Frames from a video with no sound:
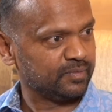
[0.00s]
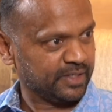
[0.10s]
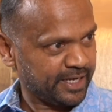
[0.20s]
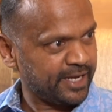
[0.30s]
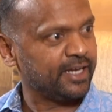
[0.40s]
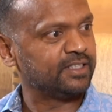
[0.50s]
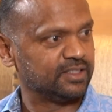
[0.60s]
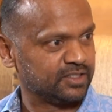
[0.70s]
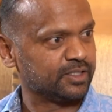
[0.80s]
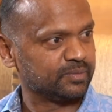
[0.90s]
the AI
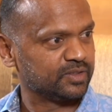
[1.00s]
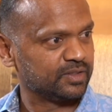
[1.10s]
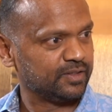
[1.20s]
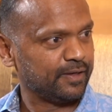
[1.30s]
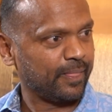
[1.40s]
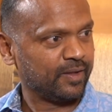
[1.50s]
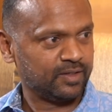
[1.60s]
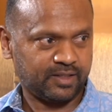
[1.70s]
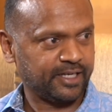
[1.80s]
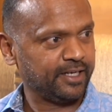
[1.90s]
systems,
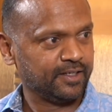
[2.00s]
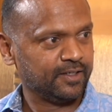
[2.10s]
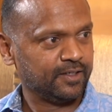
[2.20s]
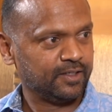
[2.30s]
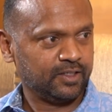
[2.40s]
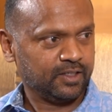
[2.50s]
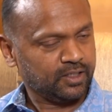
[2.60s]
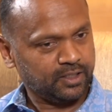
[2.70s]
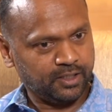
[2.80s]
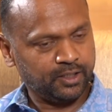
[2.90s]
right?
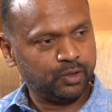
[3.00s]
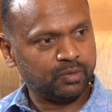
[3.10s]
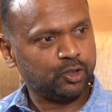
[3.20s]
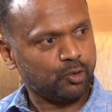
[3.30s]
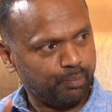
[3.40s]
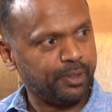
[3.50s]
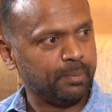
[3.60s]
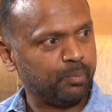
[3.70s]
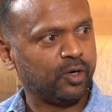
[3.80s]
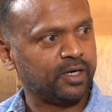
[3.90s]
This is very
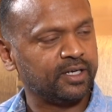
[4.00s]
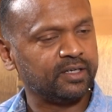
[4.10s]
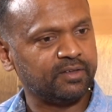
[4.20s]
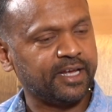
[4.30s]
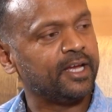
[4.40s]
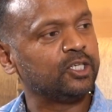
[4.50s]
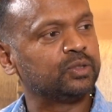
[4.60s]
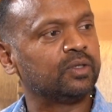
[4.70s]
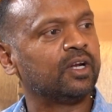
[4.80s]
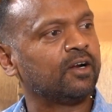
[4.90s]
important. AI
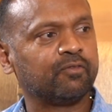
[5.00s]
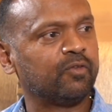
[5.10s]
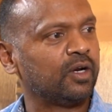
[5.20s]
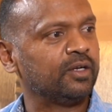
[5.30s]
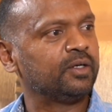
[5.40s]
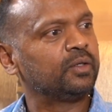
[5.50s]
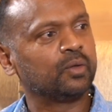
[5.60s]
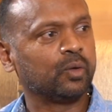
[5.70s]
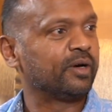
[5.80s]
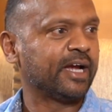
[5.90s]
should not fall into
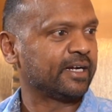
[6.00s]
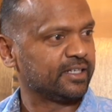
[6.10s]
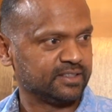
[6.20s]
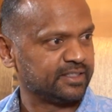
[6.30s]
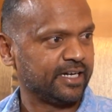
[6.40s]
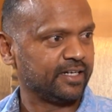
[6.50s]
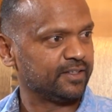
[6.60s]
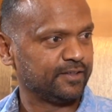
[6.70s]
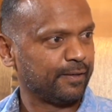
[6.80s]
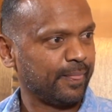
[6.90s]
rogue actors' hand.
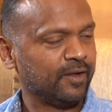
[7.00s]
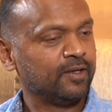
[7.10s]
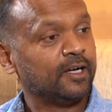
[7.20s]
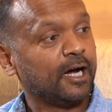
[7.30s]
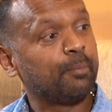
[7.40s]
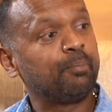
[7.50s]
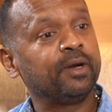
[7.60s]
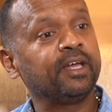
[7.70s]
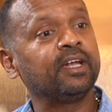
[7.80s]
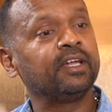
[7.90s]

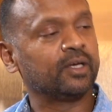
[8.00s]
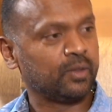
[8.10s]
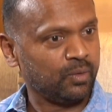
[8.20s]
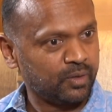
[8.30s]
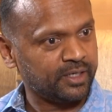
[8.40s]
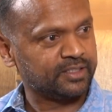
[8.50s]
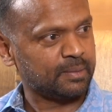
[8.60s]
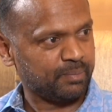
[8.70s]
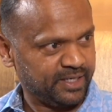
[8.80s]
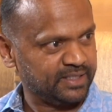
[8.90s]
If rogue
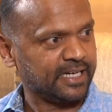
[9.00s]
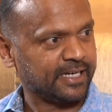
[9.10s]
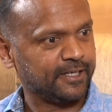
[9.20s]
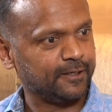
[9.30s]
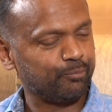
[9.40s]
somebody is acting,